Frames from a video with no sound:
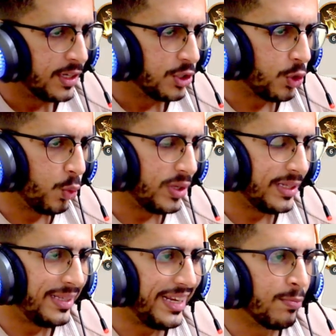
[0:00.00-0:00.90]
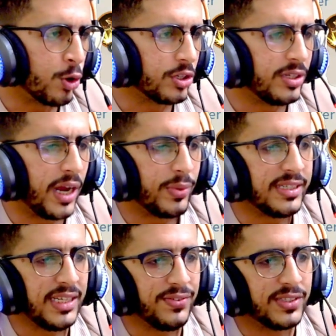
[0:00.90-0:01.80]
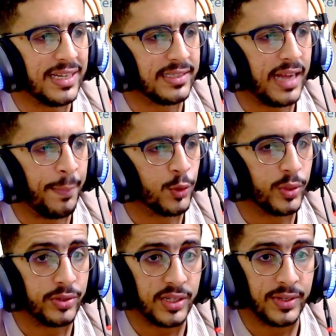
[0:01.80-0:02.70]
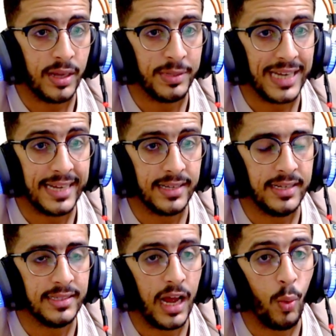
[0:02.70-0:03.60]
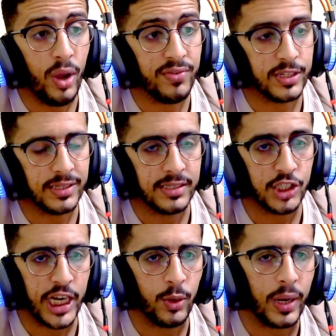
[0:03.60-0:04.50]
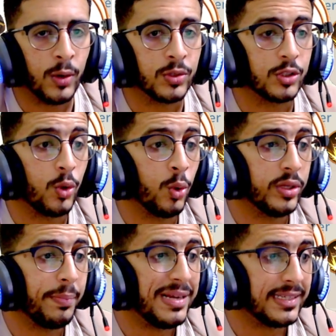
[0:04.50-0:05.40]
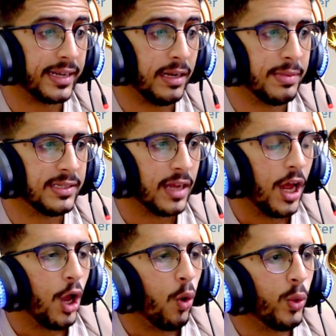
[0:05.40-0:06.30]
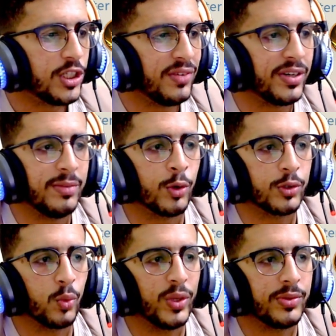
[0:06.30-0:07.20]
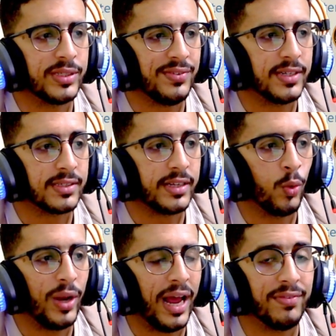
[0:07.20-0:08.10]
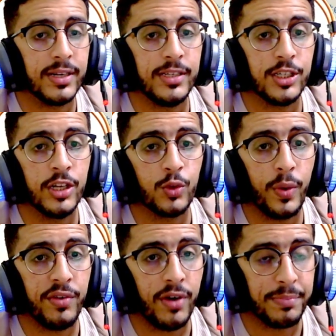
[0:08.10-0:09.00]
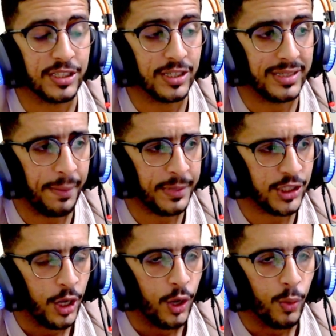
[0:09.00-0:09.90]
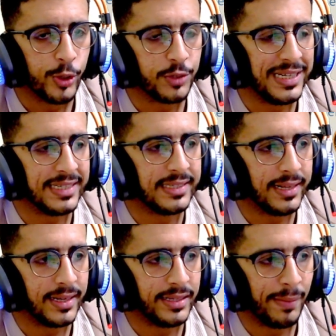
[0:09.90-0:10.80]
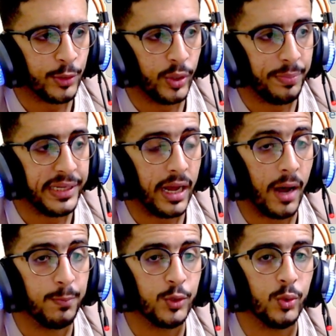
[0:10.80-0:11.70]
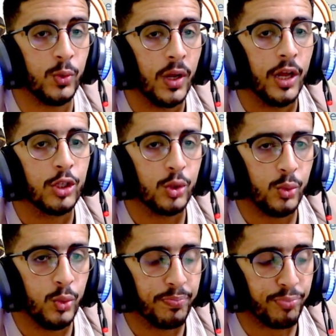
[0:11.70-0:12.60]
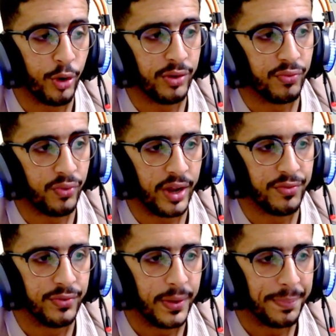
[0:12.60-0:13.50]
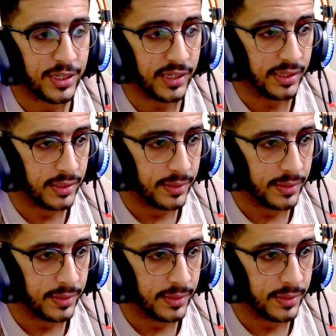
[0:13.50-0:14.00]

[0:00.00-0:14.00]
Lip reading: So the immortal that receives this damage will receive the damage as is. However, since shadow counters all the basic elements, whichever immortal will receive the skill will have an additional 25% damage, which means that the damage will be up to 2.5%